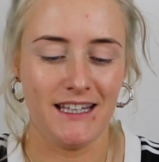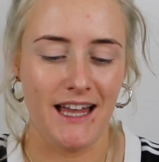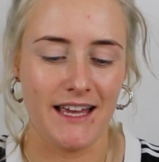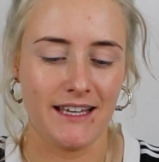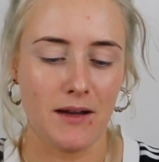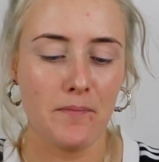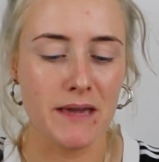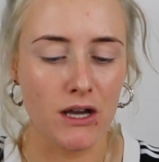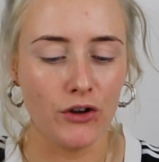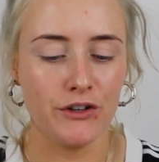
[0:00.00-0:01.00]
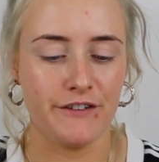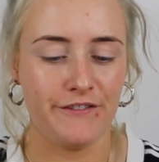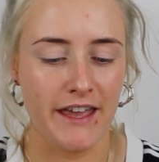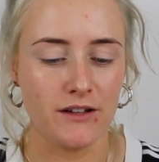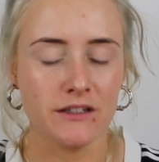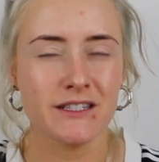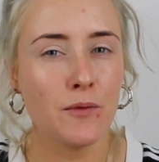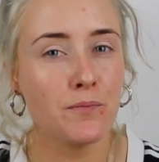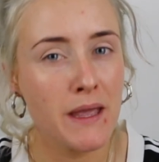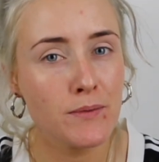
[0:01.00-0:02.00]
like Beyond Veil.
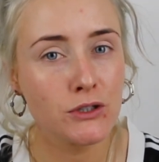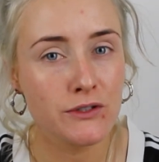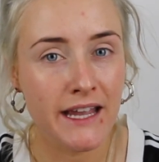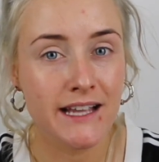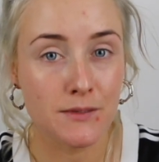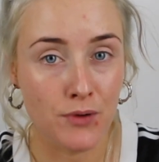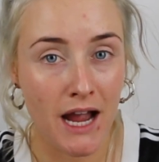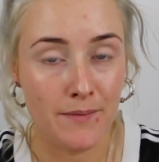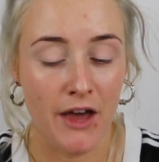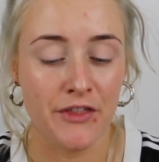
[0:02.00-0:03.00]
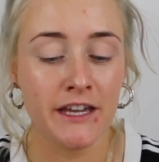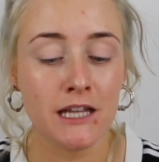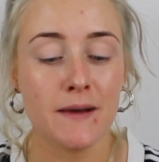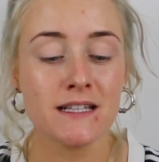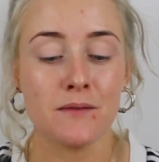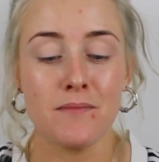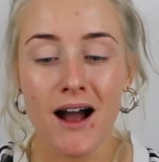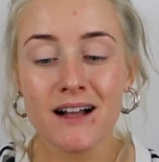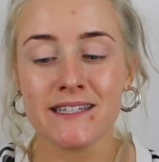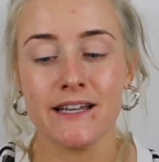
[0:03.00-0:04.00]
So people do say it is a primer. I think Illamasqua
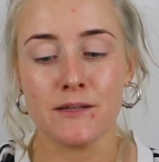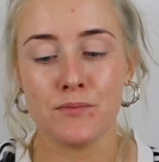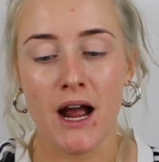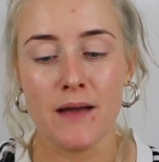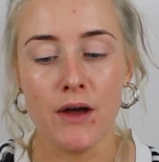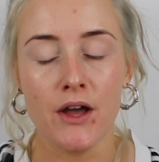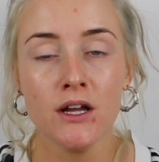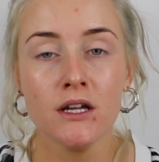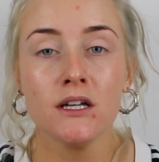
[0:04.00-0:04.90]
market it as a primer.